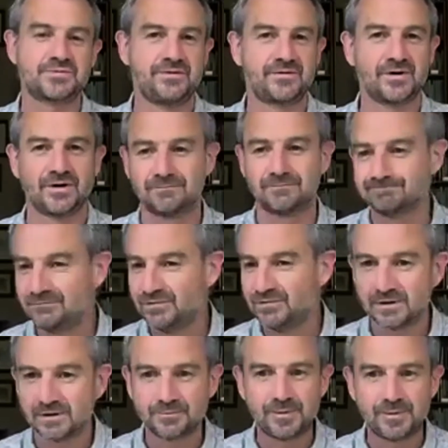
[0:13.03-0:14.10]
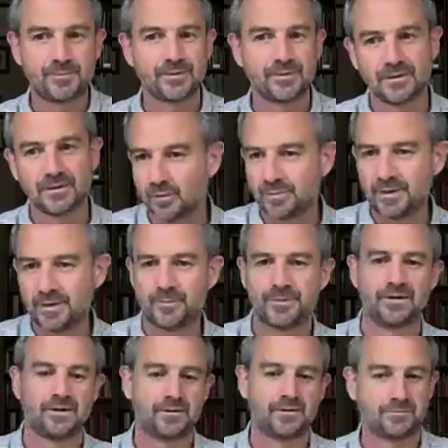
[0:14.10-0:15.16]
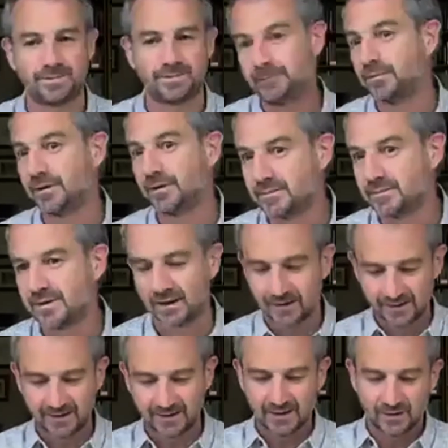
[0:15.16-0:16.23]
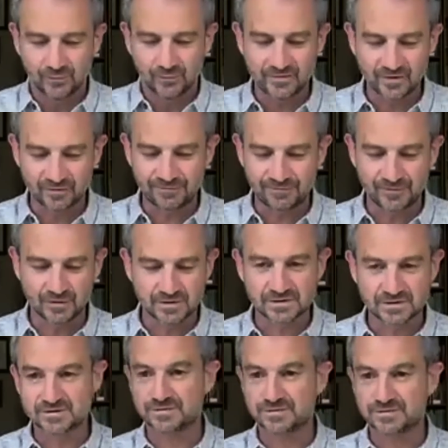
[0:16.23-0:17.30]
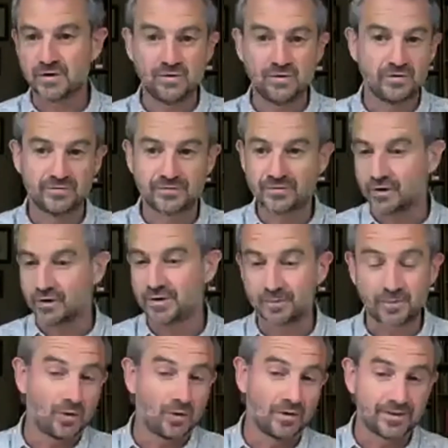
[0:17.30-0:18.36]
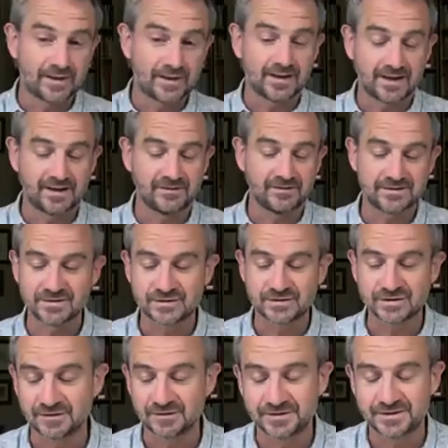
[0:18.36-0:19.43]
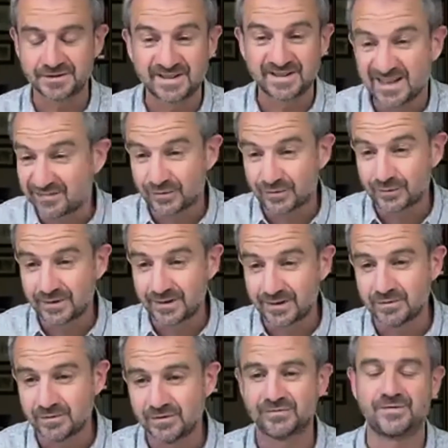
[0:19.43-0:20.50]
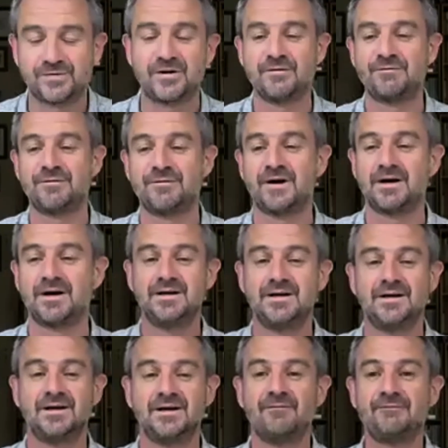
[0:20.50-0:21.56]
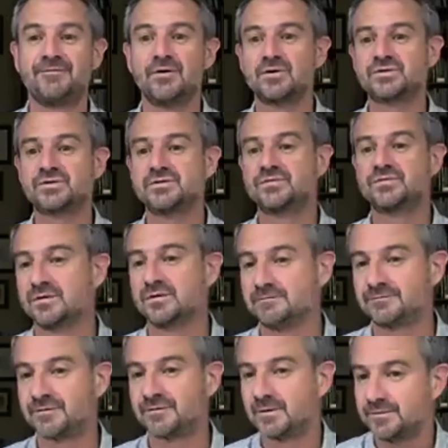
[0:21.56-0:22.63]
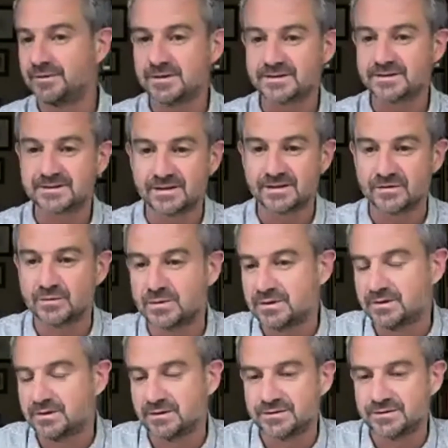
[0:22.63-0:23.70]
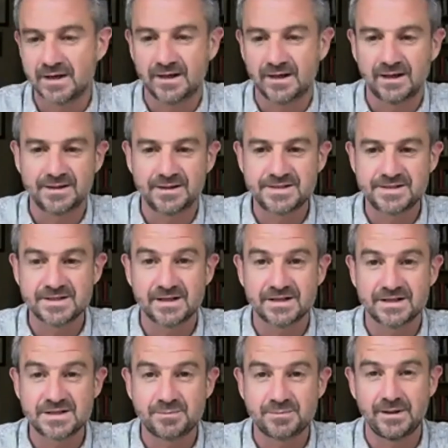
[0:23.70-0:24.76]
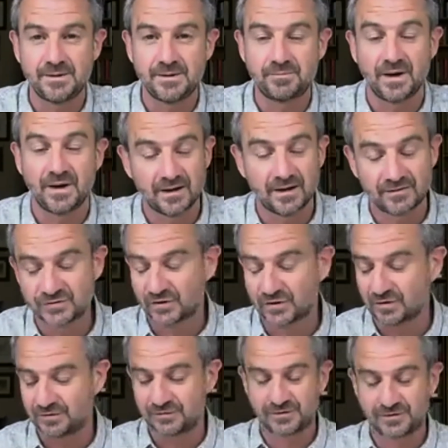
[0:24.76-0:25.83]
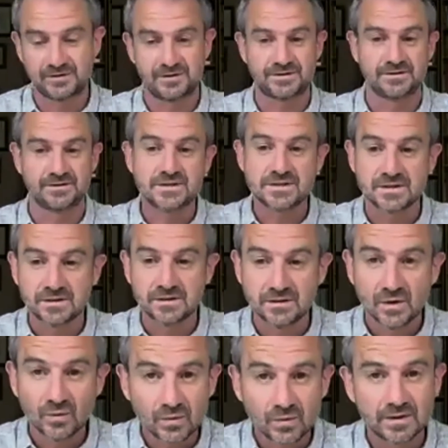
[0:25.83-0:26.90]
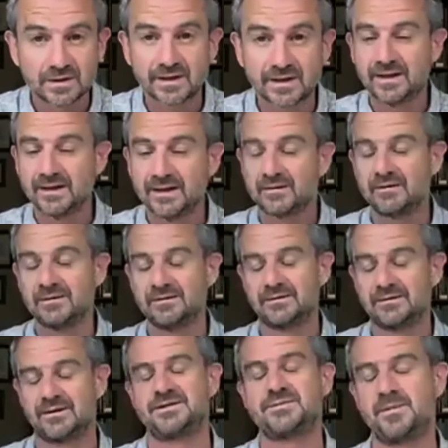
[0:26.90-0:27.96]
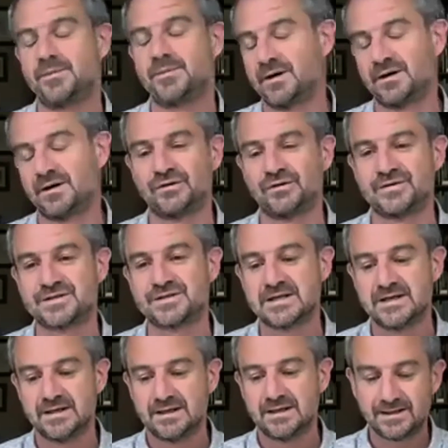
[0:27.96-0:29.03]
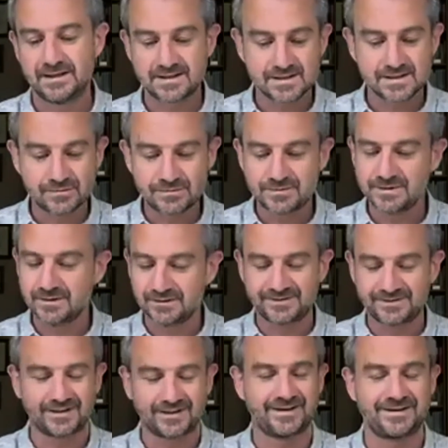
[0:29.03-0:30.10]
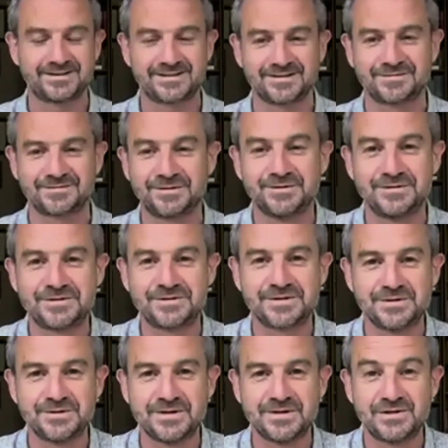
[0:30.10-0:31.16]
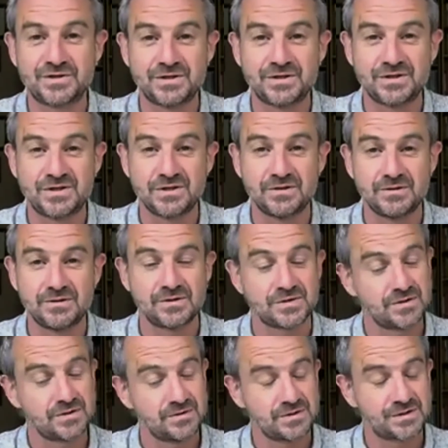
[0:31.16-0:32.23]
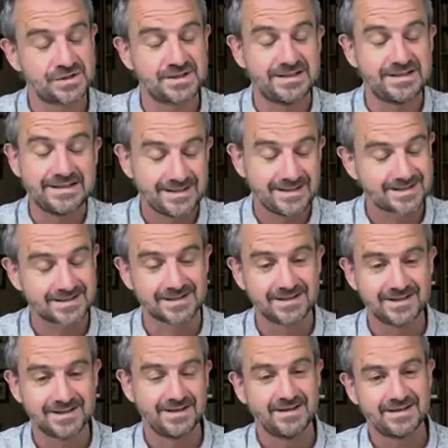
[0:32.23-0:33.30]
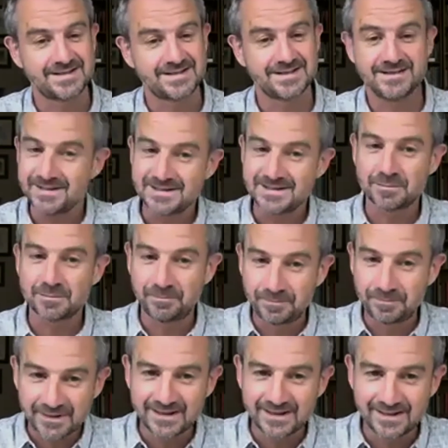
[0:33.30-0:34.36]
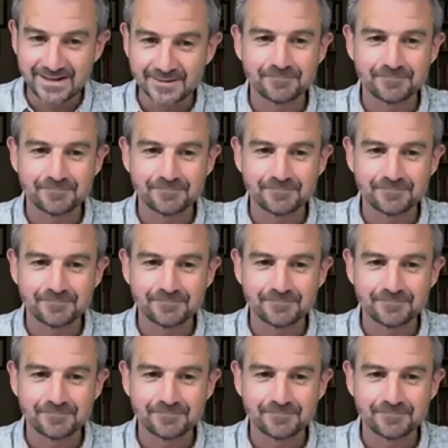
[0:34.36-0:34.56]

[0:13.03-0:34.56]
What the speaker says: We've got young people, old people, people in the middle. We've got folks who've grown up all their lives in Salford and never really moved very far, and folks who've come from the other side of the world and to be part of Salford and to work here and to be part of us. And it's a real delight this afternoon to introduce you to Sunita B.